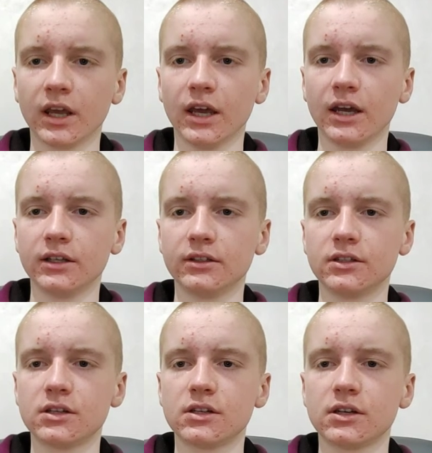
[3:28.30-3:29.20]
and
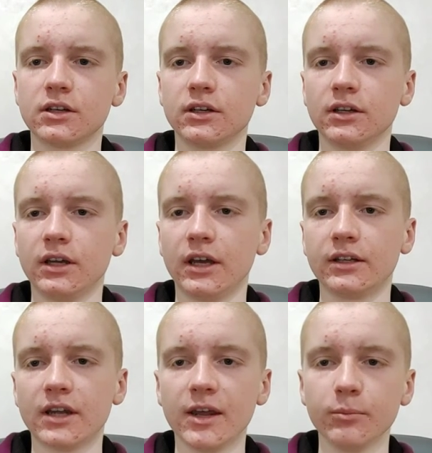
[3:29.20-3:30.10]
an
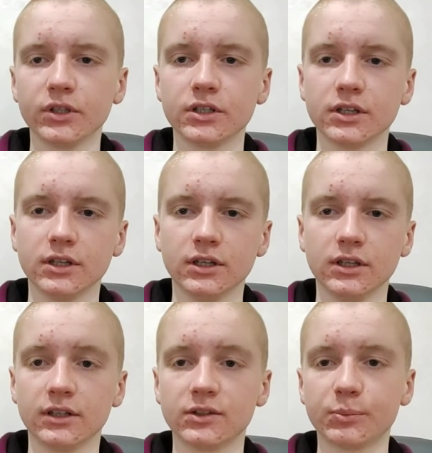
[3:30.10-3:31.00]
empty
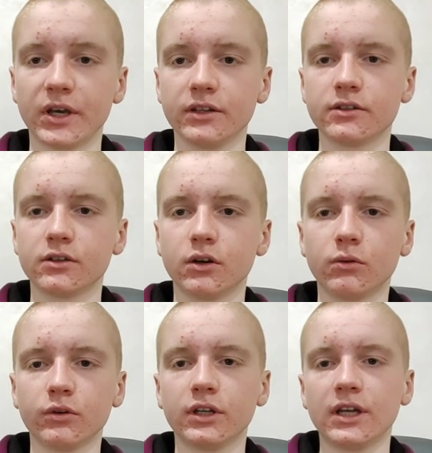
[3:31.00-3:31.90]
space
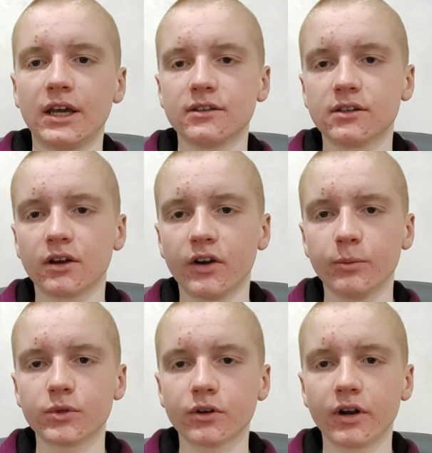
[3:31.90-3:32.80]
known as a
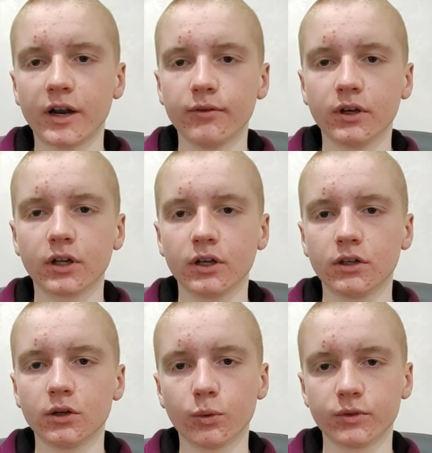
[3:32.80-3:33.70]
cryptographic
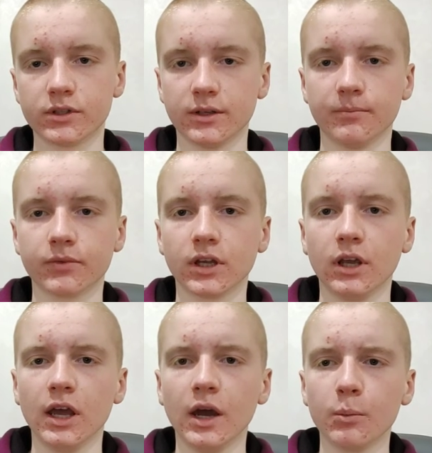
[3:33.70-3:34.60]
nonce.
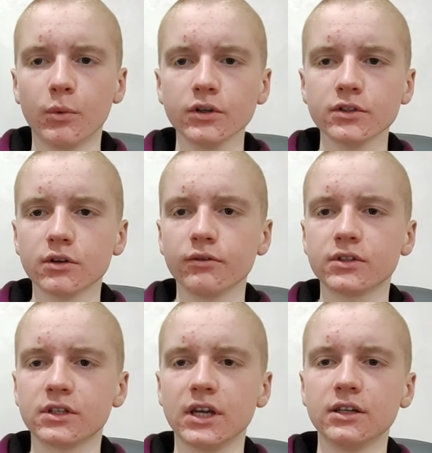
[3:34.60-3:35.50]
Most of the
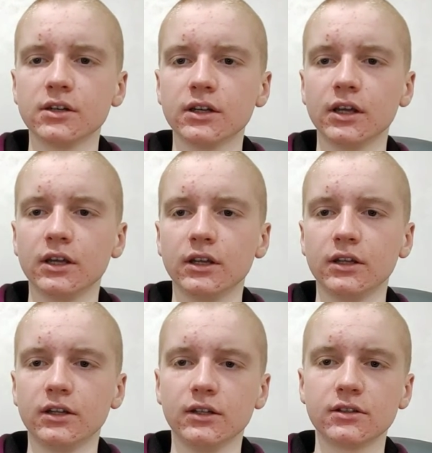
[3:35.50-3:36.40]
data
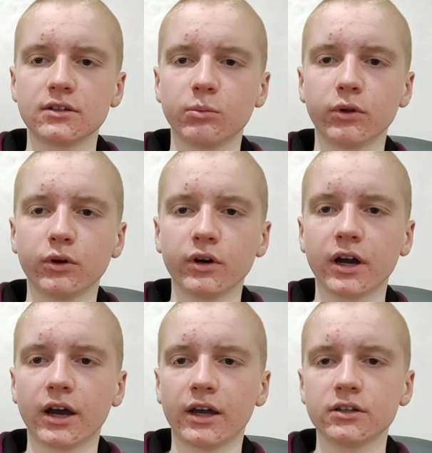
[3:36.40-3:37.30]
in the block
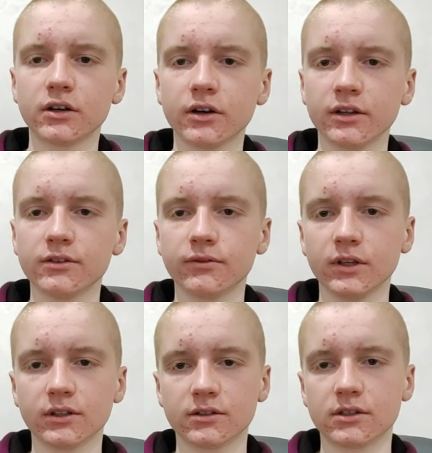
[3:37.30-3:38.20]
header is
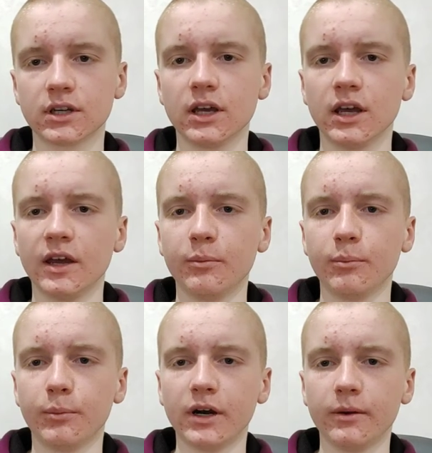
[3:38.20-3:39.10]
fixed,
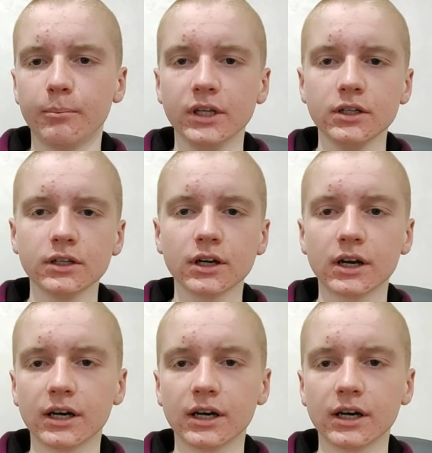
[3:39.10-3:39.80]
meaning